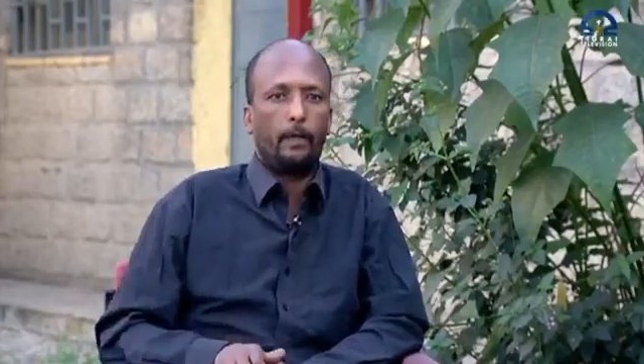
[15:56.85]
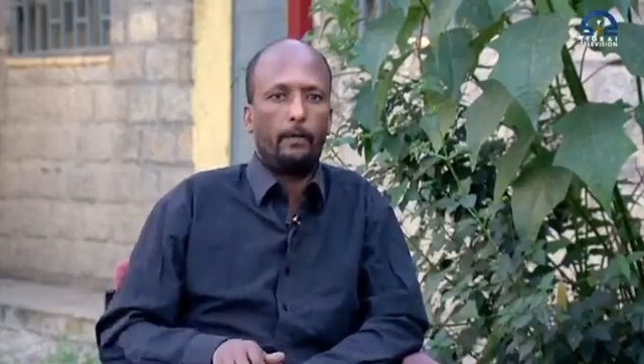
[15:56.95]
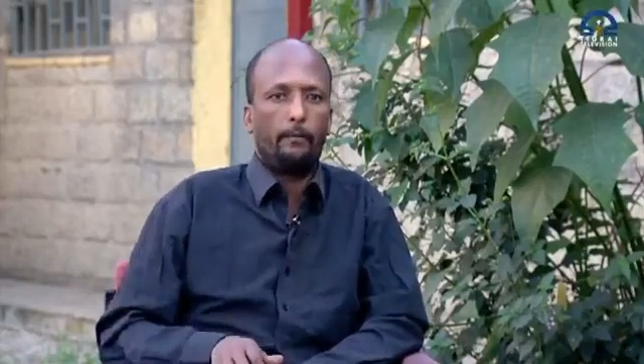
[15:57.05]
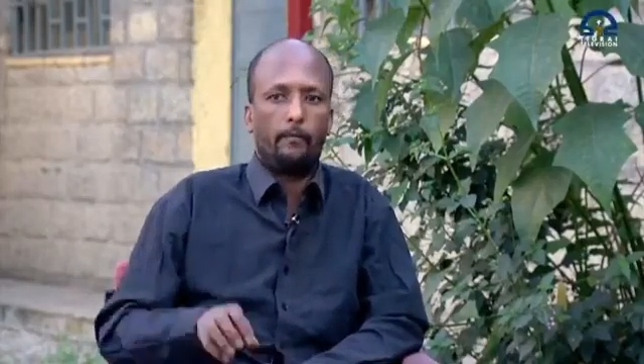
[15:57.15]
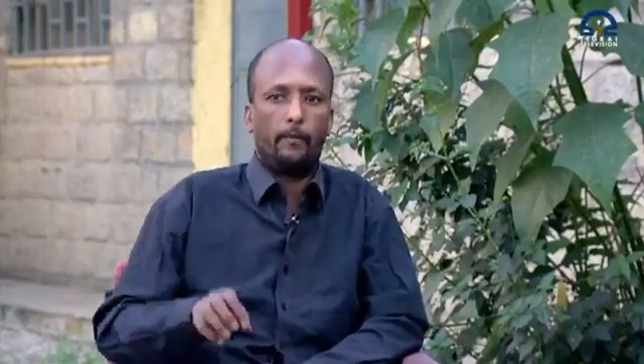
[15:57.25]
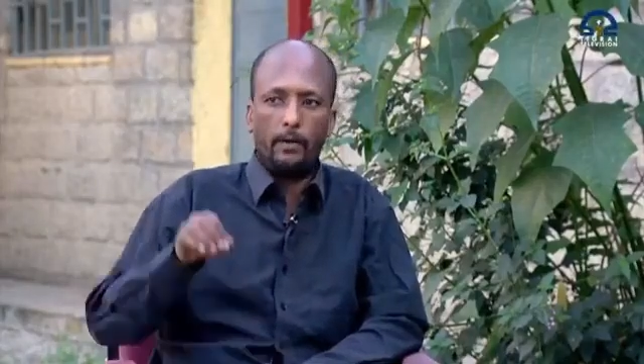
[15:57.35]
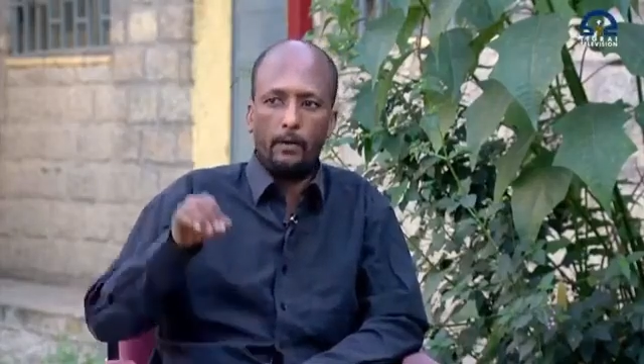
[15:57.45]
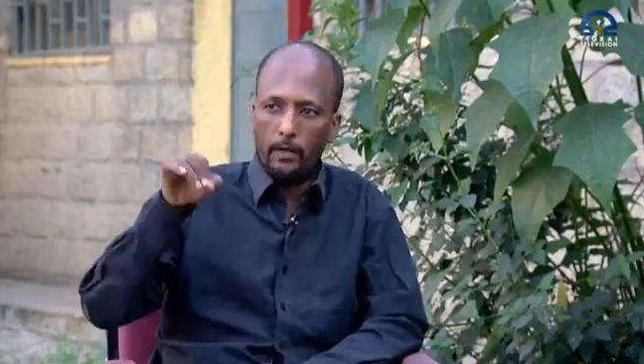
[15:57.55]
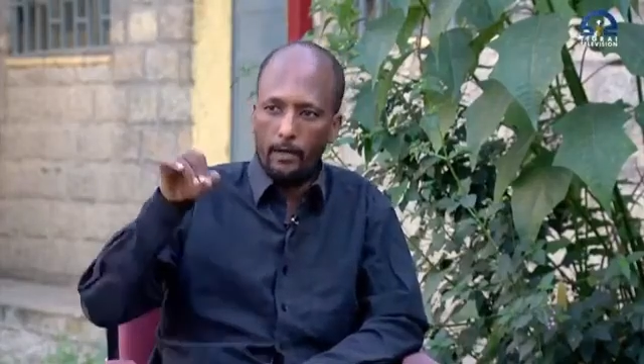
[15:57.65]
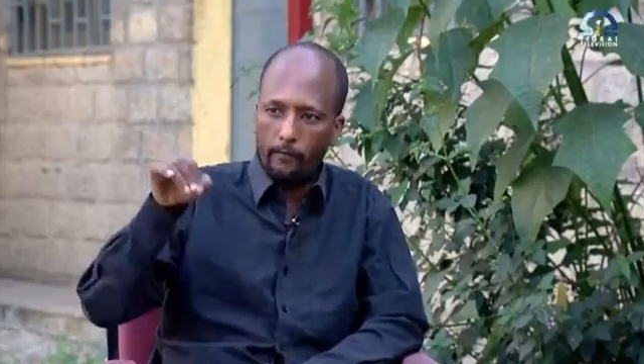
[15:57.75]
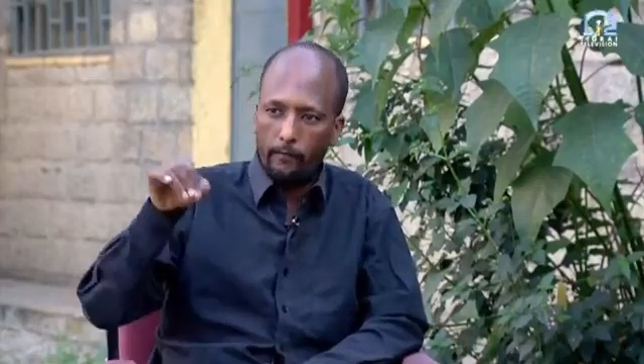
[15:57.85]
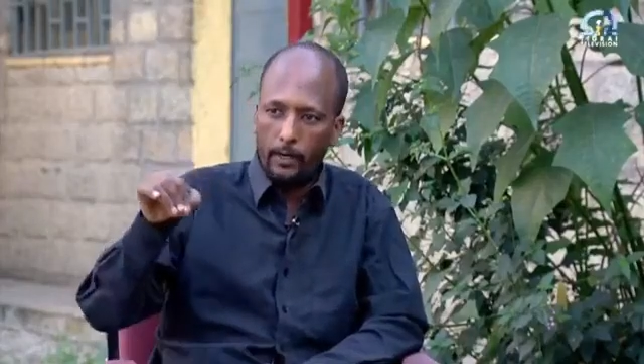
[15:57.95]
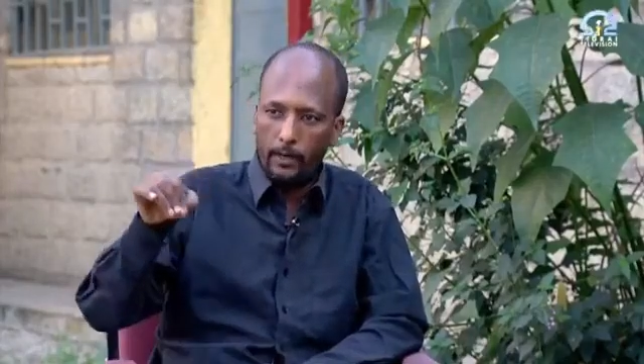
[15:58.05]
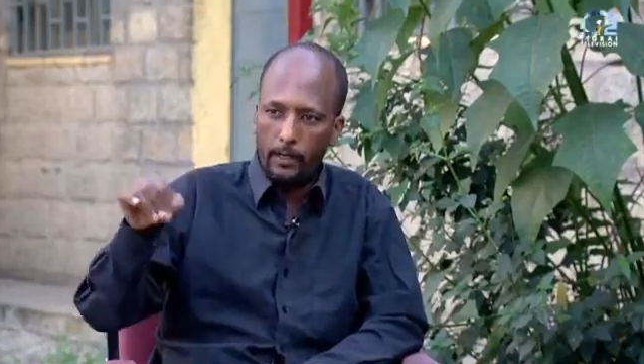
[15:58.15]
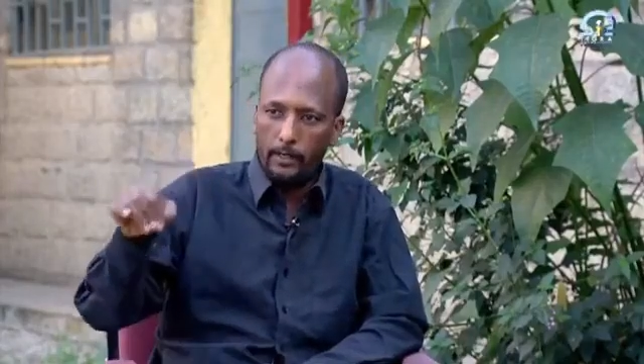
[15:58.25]

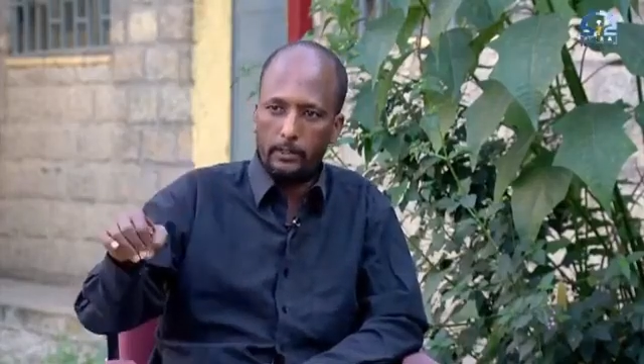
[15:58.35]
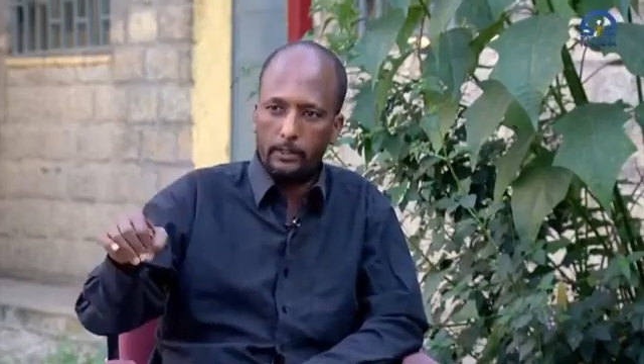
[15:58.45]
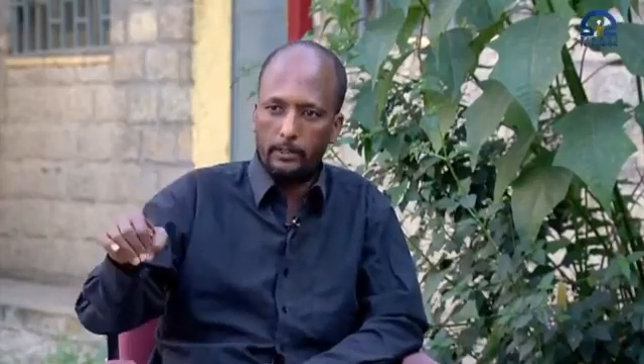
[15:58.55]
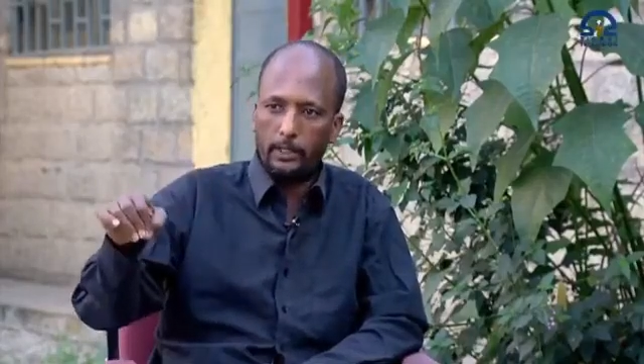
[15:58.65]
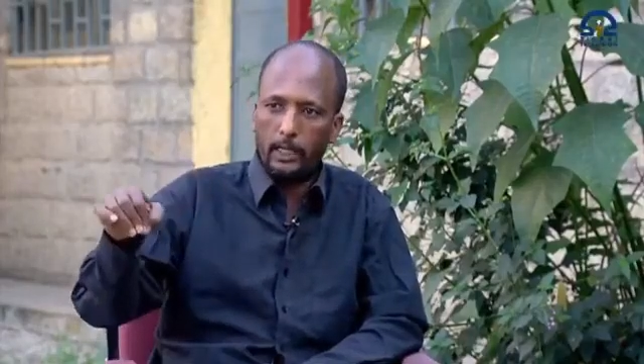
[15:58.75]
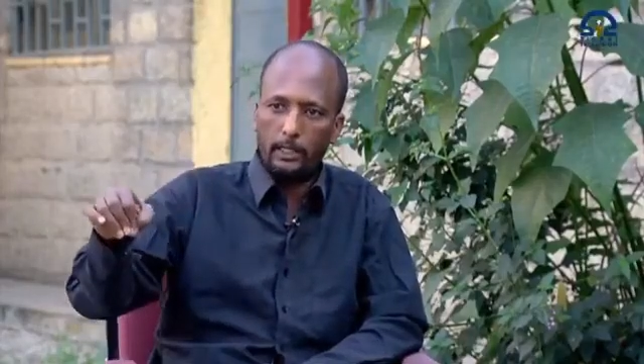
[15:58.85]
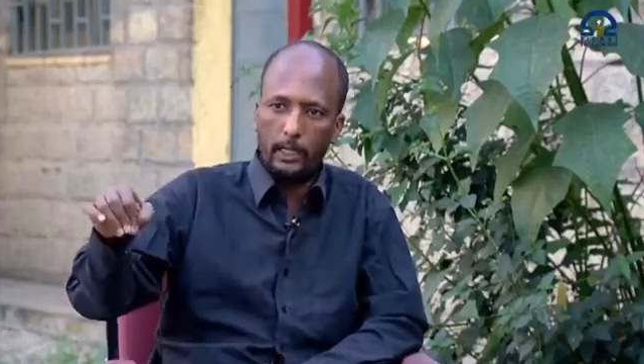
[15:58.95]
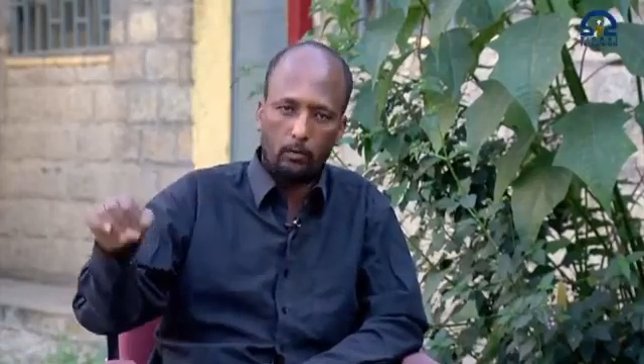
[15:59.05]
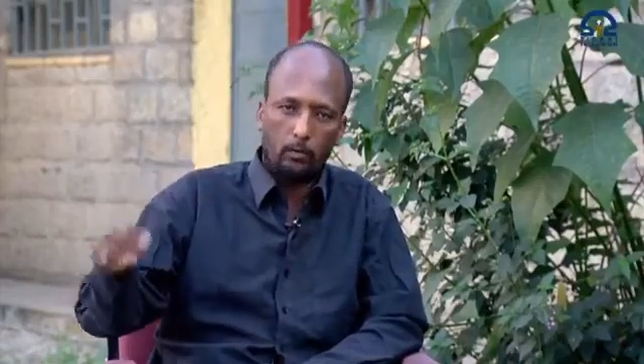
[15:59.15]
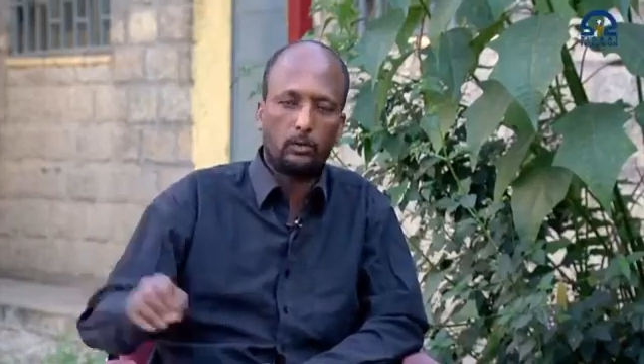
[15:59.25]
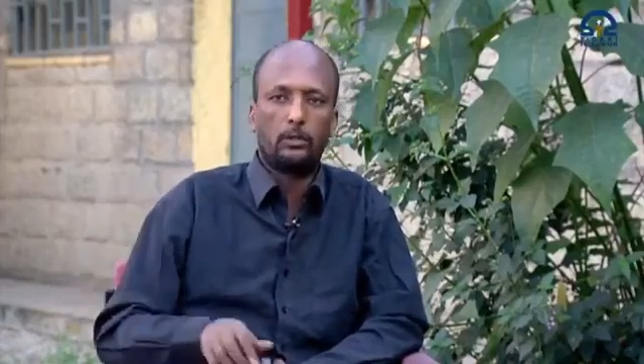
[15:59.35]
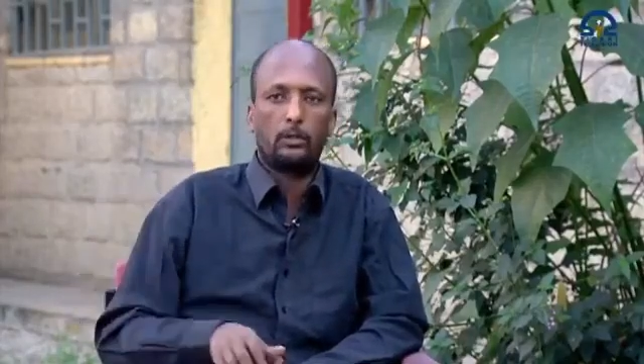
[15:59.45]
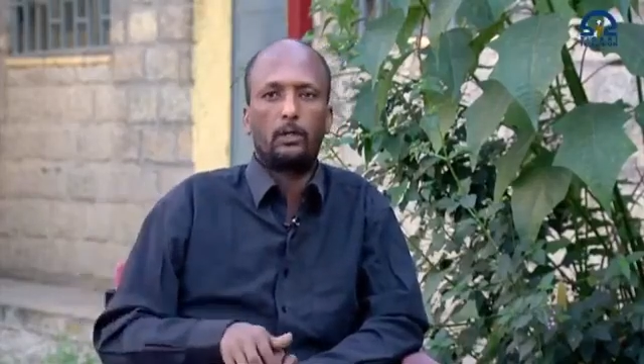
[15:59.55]
Every inch that they cross,